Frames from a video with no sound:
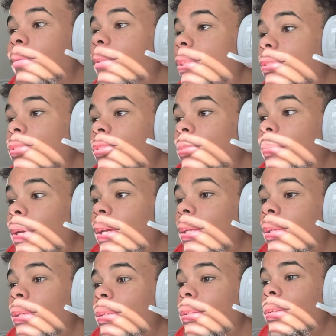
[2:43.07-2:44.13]
of disrespect.
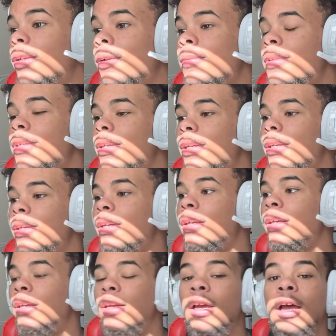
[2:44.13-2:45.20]
You know what I'm saying?
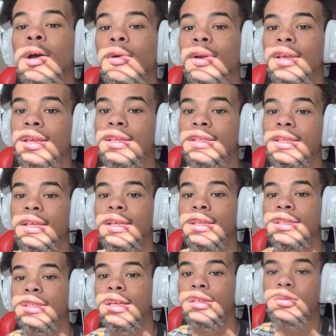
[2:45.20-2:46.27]
I would have instantly hit
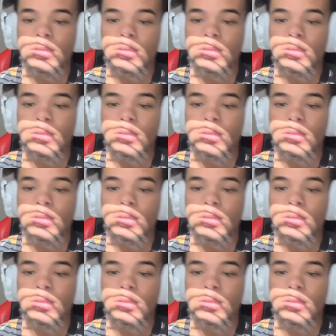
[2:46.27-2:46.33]
his ass